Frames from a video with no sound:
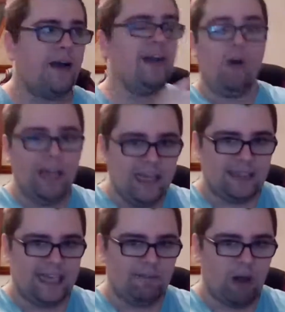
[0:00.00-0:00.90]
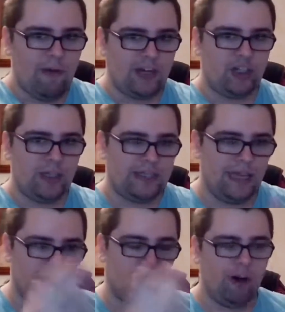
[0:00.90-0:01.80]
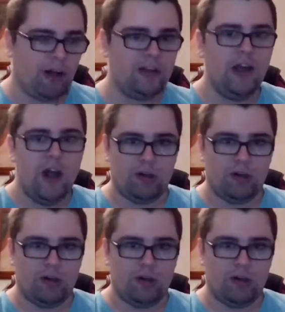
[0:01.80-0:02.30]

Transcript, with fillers: Are they going in the same direction as us or not?